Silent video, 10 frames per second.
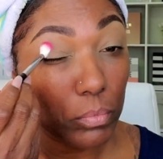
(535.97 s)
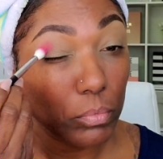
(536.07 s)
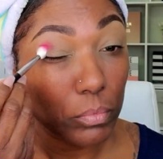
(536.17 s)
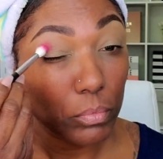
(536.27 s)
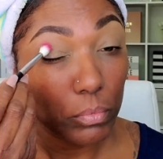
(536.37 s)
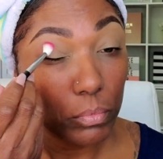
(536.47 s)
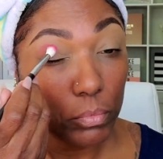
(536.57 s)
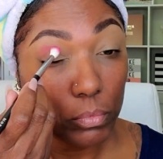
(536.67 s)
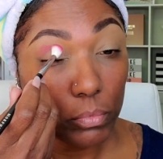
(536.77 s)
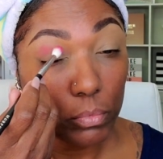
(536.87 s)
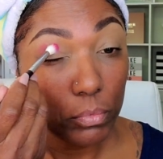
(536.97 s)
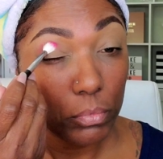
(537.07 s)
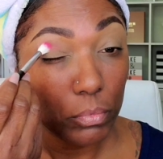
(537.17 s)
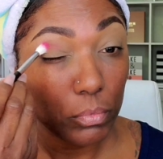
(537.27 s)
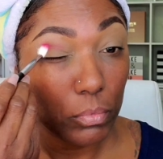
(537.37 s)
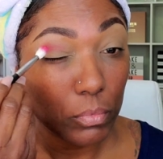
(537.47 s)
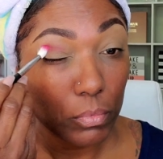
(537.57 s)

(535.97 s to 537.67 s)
(silence)